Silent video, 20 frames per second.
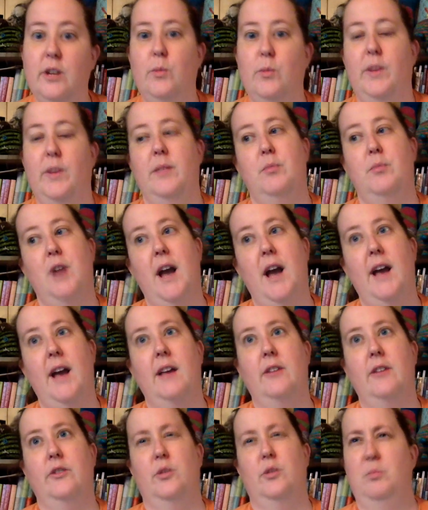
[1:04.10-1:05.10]
what the
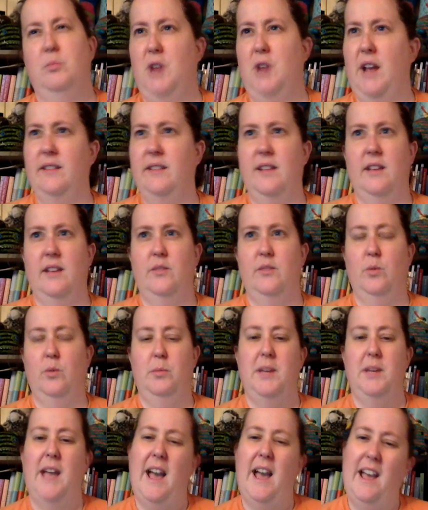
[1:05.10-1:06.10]
prize or prizes will
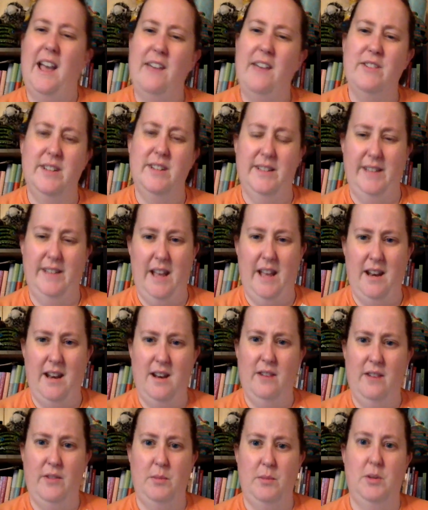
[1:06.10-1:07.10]
be. I haven't decided
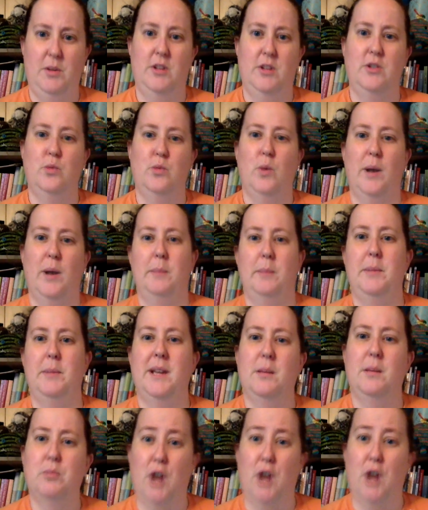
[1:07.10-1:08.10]
if I'm going to do one
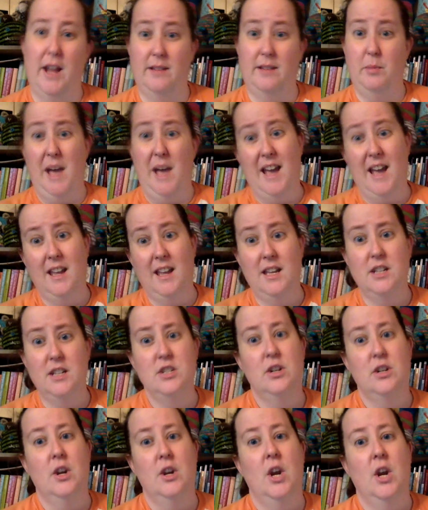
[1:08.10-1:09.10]
big prize package
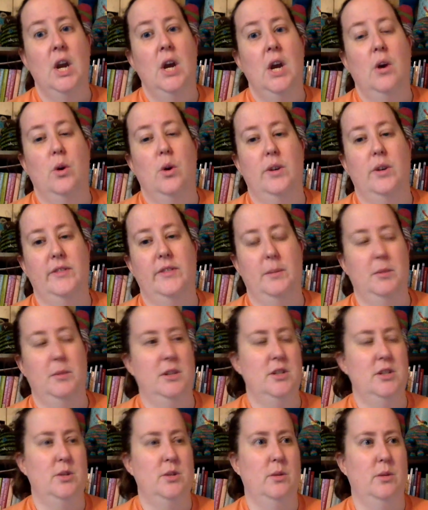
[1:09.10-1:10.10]
or if I'm going to
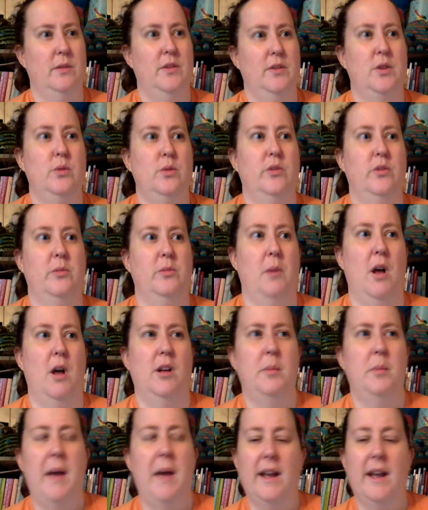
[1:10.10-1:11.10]
do a few
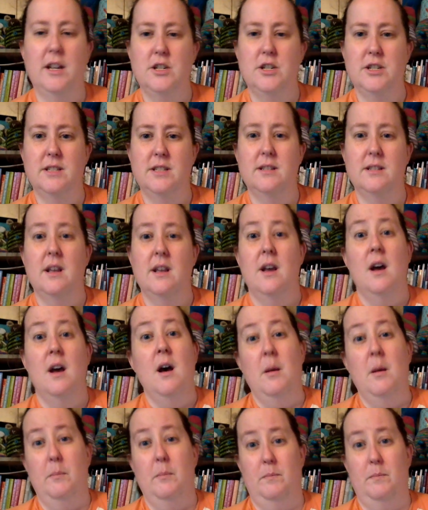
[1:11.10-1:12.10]
smaller packages,
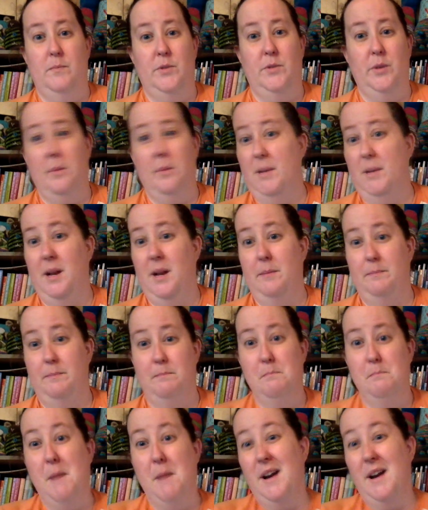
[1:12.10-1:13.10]
so I'm going to
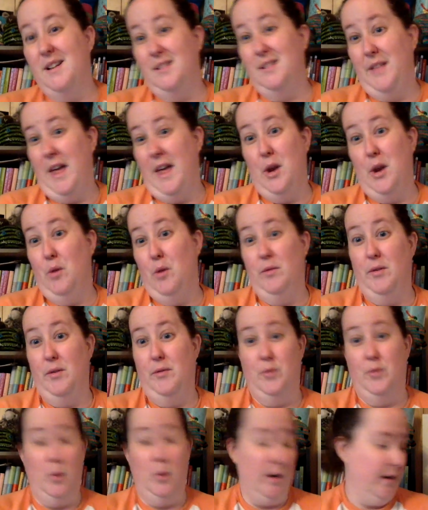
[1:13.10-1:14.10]
muddle that over
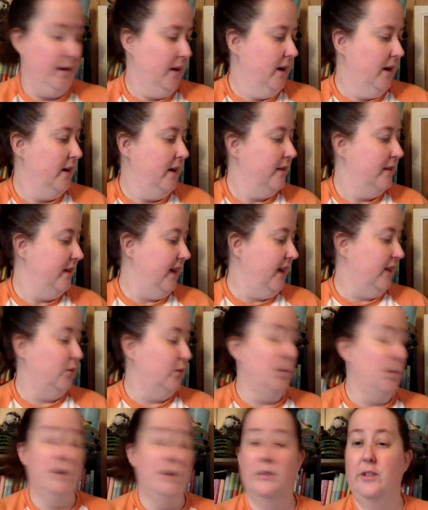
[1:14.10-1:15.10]
for the next
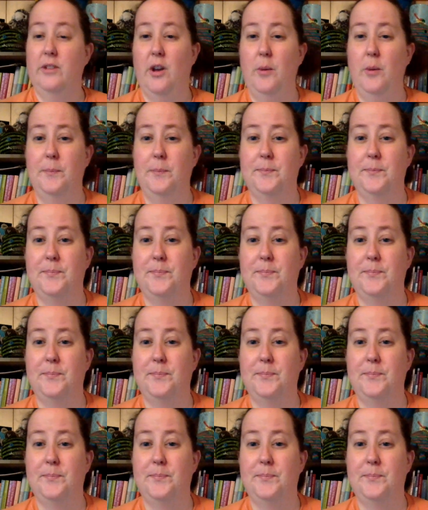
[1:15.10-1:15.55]
week or so.